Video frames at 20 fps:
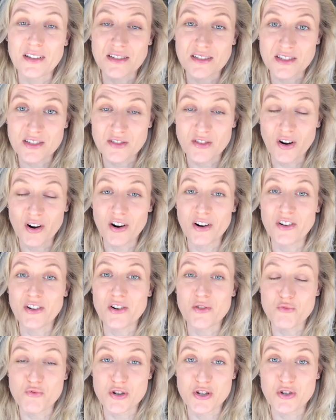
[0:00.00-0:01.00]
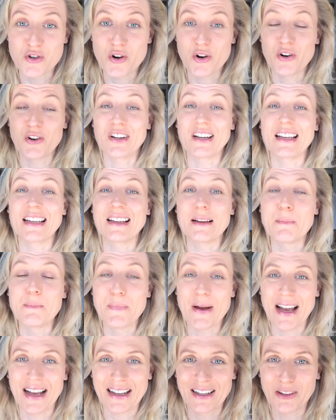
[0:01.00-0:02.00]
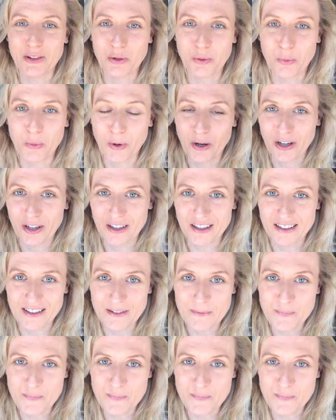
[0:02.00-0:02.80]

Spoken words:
start returning back to work.